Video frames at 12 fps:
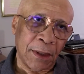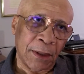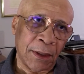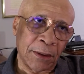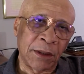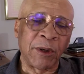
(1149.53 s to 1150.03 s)

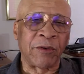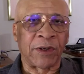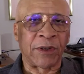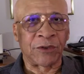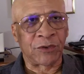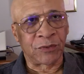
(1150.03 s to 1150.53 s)

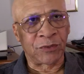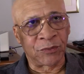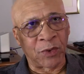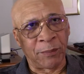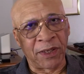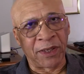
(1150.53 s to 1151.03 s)
immigrants
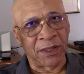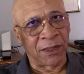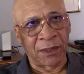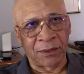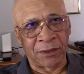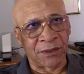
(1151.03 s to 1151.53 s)
were making
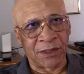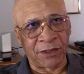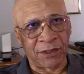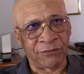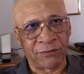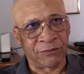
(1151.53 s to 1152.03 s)
it unsafe.
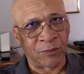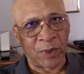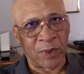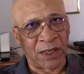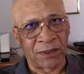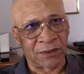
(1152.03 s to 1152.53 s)
From what
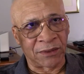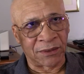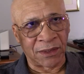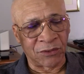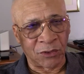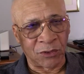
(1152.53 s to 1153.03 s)
I understand,
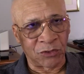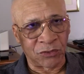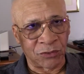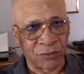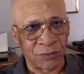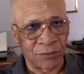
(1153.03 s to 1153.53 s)
that's not
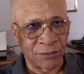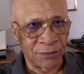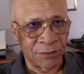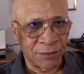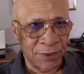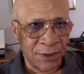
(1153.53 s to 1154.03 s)
true.
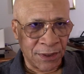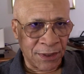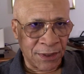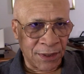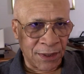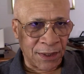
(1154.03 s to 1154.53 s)

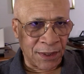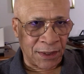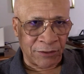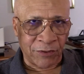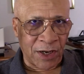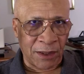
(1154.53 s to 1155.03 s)
And
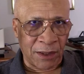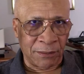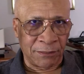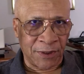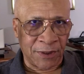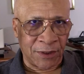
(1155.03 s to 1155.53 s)

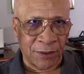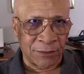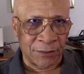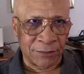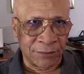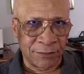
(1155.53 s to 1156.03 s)
crime,
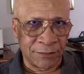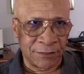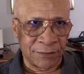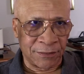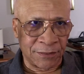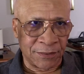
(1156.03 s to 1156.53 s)

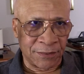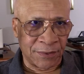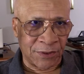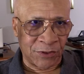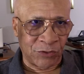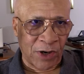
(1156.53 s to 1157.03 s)

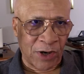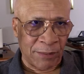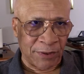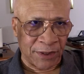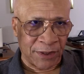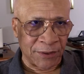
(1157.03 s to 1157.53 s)
is
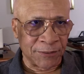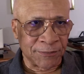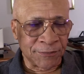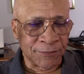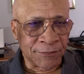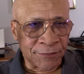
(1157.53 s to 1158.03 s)
dropping.
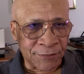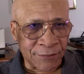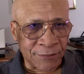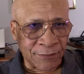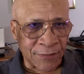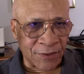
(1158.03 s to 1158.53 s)

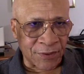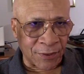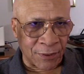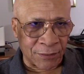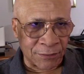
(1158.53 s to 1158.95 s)
So,